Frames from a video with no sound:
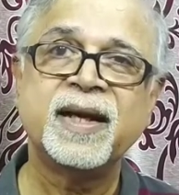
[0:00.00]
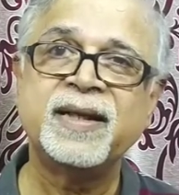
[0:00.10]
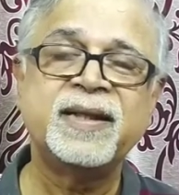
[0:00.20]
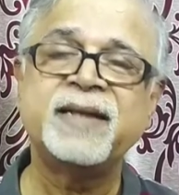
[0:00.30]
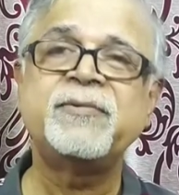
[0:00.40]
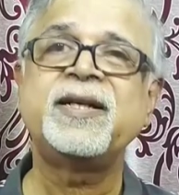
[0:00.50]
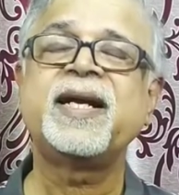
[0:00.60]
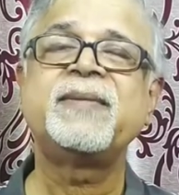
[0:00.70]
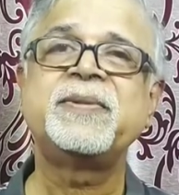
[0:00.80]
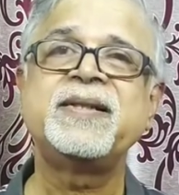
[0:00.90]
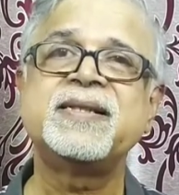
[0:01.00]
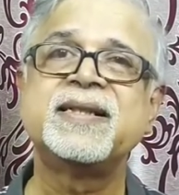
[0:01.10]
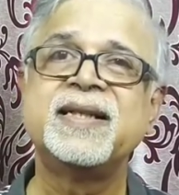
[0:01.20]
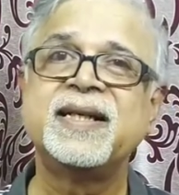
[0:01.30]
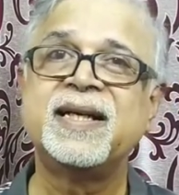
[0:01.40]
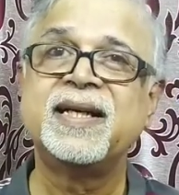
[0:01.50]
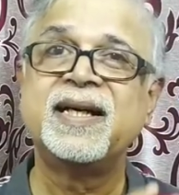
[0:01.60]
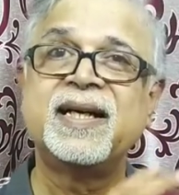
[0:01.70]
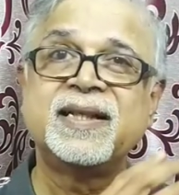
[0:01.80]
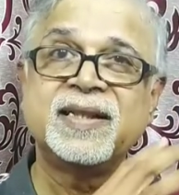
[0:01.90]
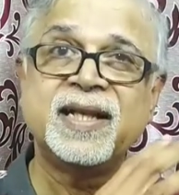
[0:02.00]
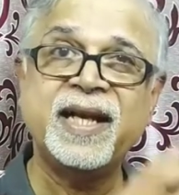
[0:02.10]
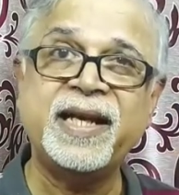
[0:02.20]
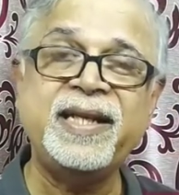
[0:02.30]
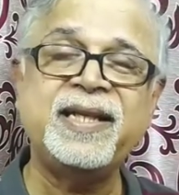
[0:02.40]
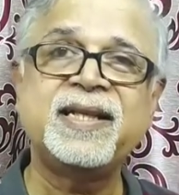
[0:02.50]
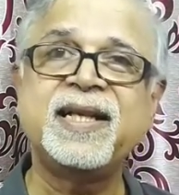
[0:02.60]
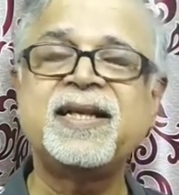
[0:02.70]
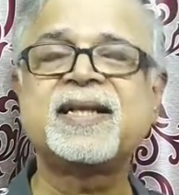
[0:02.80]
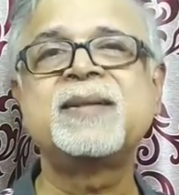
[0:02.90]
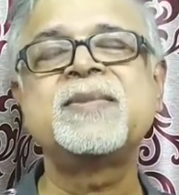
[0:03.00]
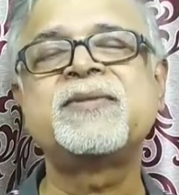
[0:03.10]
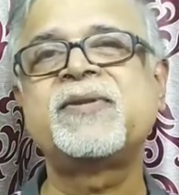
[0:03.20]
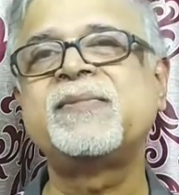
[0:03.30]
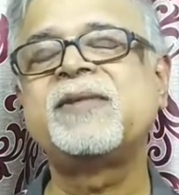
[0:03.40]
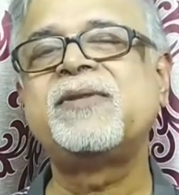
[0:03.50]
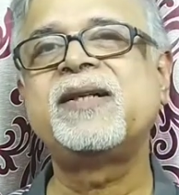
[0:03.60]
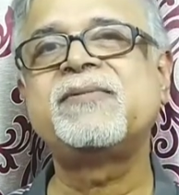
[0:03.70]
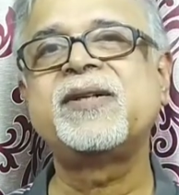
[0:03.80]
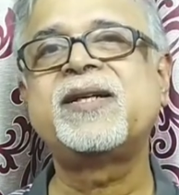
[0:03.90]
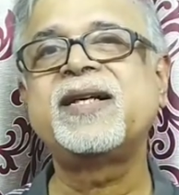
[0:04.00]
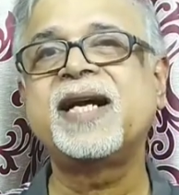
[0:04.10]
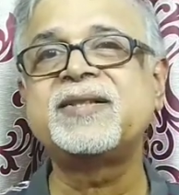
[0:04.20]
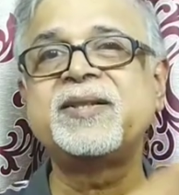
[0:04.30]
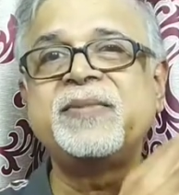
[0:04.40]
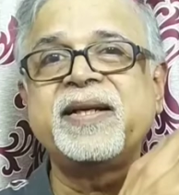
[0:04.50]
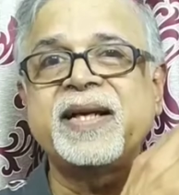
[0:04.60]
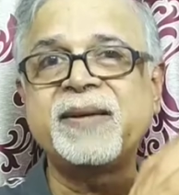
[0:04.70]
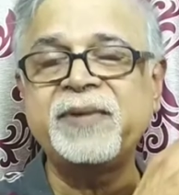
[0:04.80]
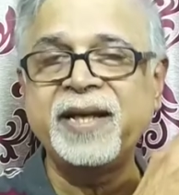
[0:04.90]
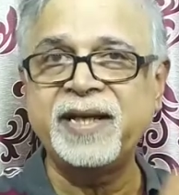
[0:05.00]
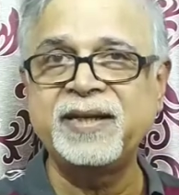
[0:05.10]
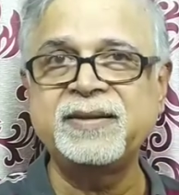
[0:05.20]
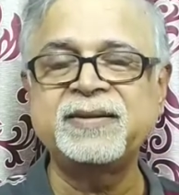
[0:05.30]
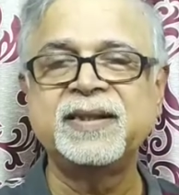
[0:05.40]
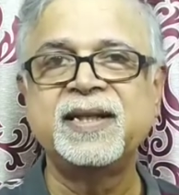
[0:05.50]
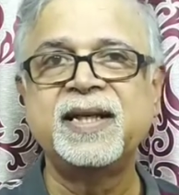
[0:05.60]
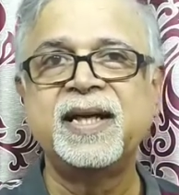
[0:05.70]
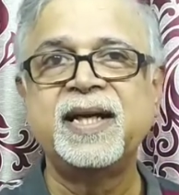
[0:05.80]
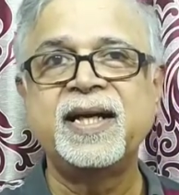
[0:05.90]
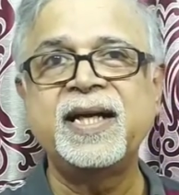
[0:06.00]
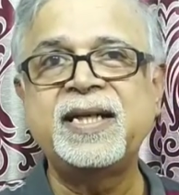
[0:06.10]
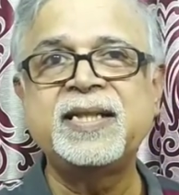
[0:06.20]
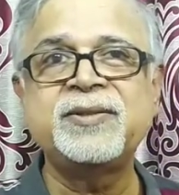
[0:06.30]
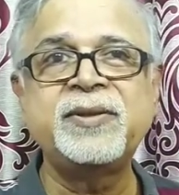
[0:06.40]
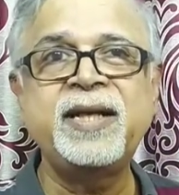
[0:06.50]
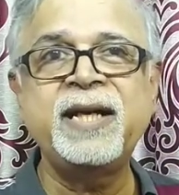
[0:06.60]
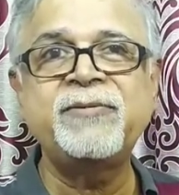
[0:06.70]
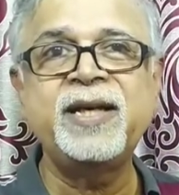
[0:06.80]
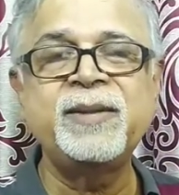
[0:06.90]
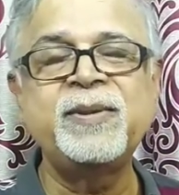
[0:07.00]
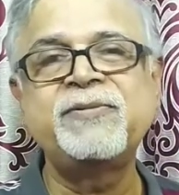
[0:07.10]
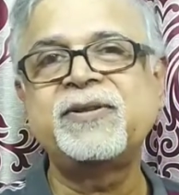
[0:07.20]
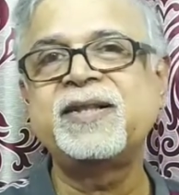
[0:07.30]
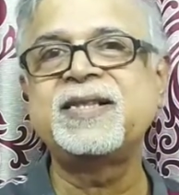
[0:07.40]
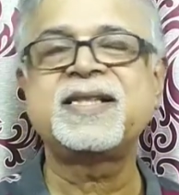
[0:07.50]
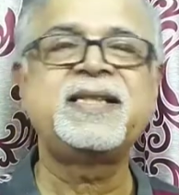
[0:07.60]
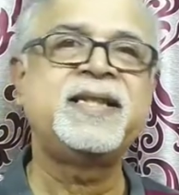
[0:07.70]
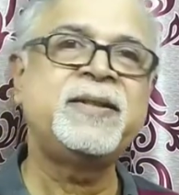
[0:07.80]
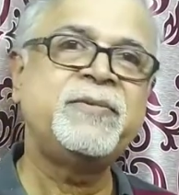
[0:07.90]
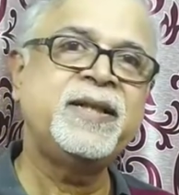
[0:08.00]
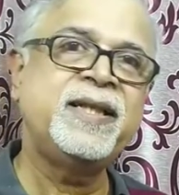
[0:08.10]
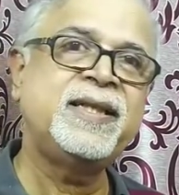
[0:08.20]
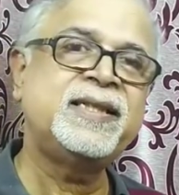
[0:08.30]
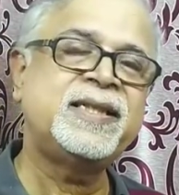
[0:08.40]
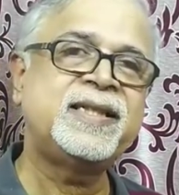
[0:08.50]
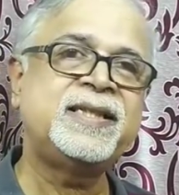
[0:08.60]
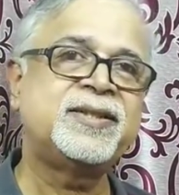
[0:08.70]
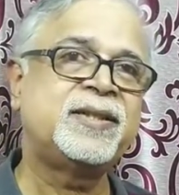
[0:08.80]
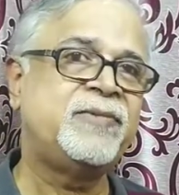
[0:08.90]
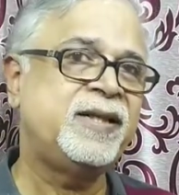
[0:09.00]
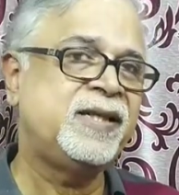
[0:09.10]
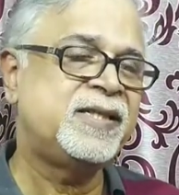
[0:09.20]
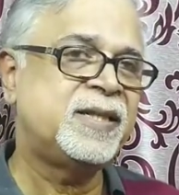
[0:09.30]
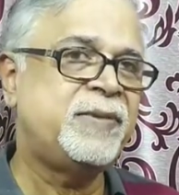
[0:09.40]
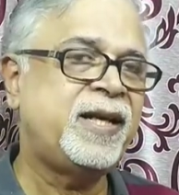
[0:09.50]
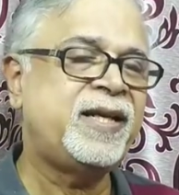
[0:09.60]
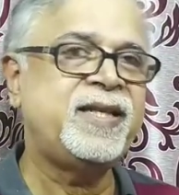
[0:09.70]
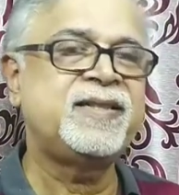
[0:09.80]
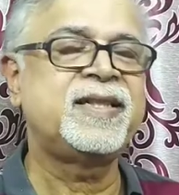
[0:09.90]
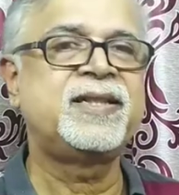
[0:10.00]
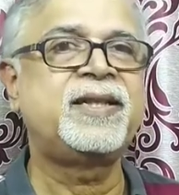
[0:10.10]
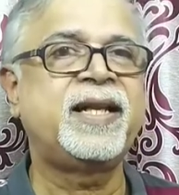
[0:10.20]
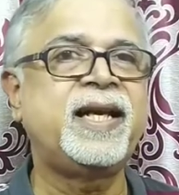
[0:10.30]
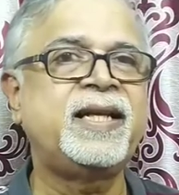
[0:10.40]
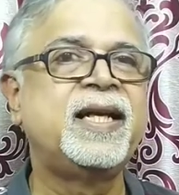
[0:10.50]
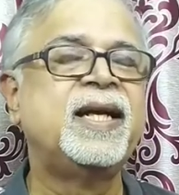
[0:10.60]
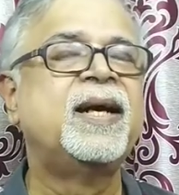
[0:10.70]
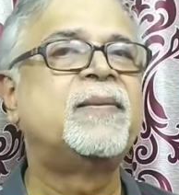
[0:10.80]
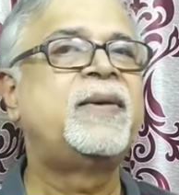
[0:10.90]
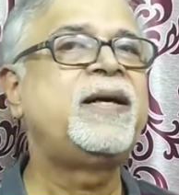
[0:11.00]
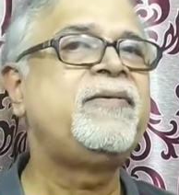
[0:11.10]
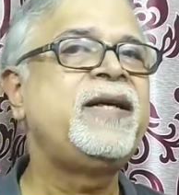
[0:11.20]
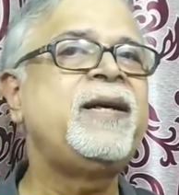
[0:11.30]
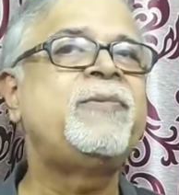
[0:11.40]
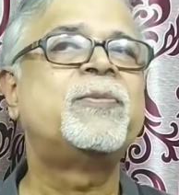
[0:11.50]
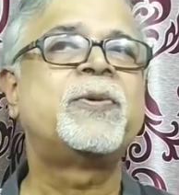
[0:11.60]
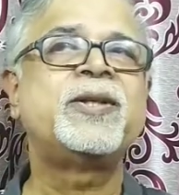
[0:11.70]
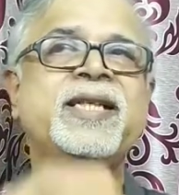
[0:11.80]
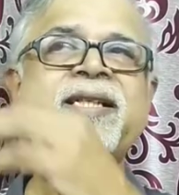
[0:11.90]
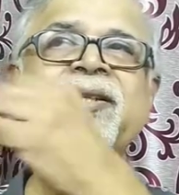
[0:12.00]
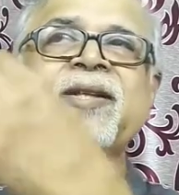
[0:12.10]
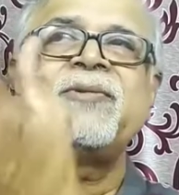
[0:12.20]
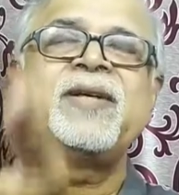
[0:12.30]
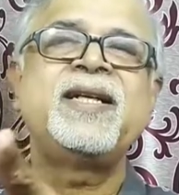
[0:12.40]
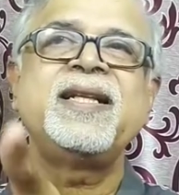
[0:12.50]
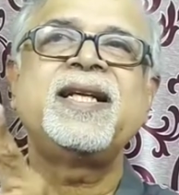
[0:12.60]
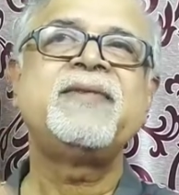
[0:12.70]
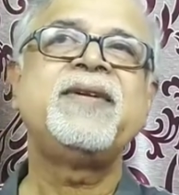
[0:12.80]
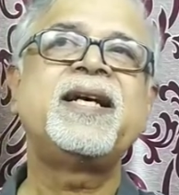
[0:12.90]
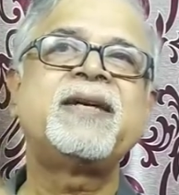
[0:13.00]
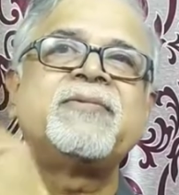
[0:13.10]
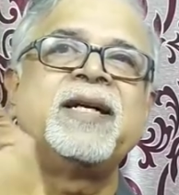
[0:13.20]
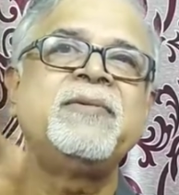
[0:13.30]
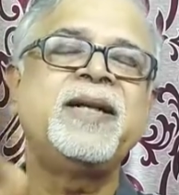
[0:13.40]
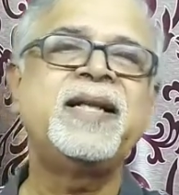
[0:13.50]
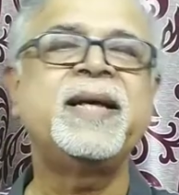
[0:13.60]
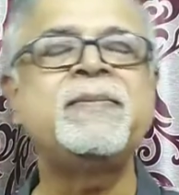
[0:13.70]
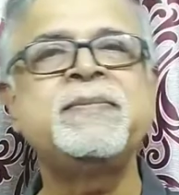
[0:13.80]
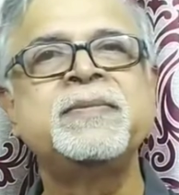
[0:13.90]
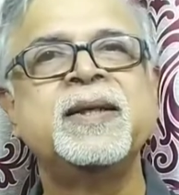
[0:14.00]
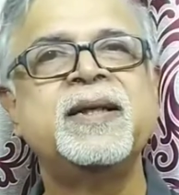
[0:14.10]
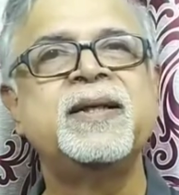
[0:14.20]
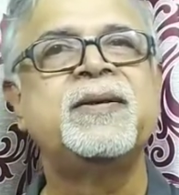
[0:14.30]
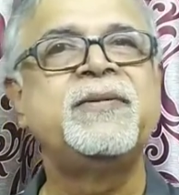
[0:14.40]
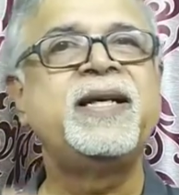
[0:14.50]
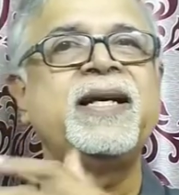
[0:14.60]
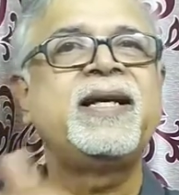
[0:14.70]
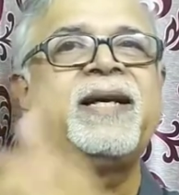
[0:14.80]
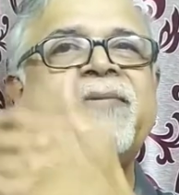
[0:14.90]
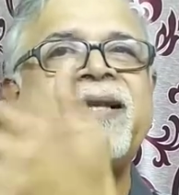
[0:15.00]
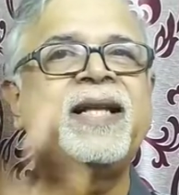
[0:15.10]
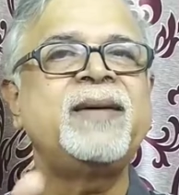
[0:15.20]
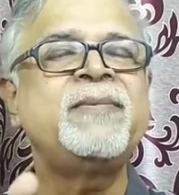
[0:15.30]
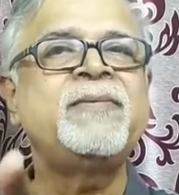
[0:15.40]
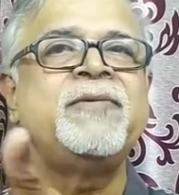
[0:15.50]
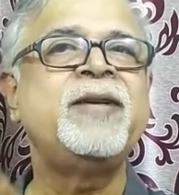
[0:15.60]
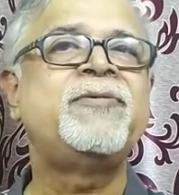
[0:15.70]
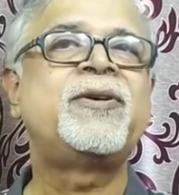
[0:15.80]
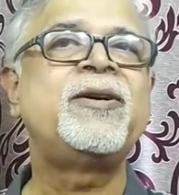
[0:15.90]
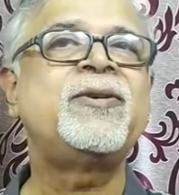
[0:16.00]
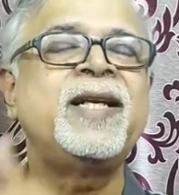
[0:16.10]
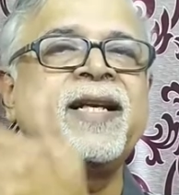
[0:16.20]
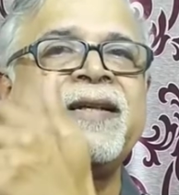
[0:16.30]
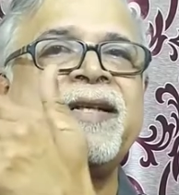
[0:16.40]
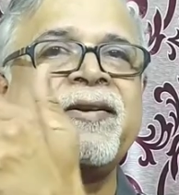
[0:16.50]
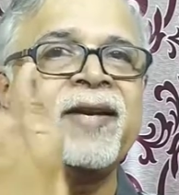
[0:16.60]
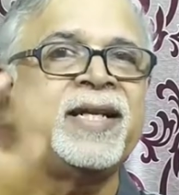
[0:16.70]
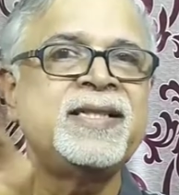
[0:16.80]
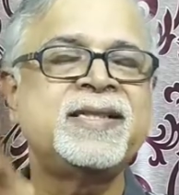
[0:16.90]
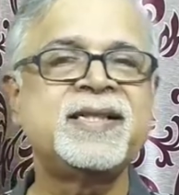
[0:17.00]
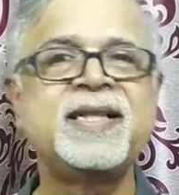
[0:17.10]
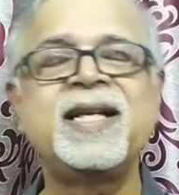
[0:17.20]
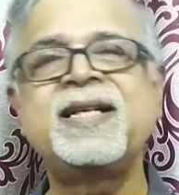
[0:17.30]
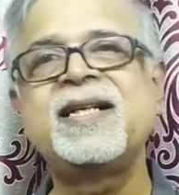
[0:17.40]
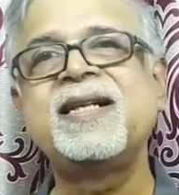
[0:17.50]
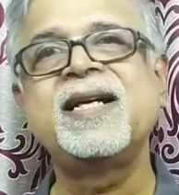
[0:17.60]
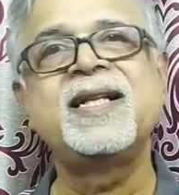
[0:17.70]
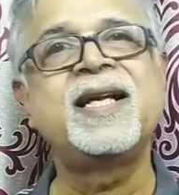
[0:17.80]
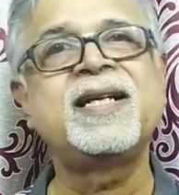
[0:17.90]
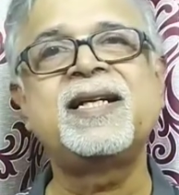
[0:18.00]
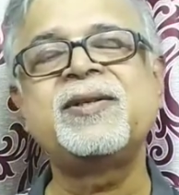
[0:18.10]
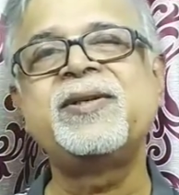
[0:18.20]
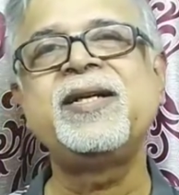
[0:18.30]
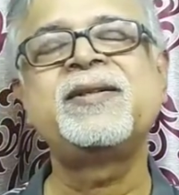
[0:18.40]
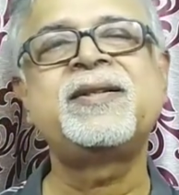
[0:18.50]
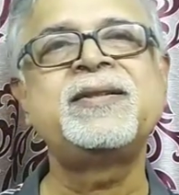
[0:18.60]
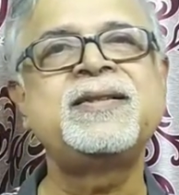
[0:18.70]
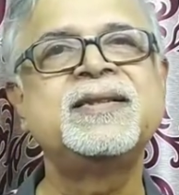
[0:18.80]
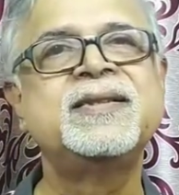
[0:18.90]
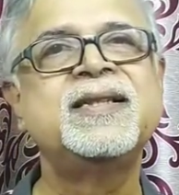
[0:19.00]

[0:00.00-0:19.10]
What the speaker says: And then what happens? The light that comes from the Word of God has to be kept hidden. It is only available for discussion within the church or within seminaries and all that. But we project to the world that we are one with them. We agree with them. We follow the trends that are going on.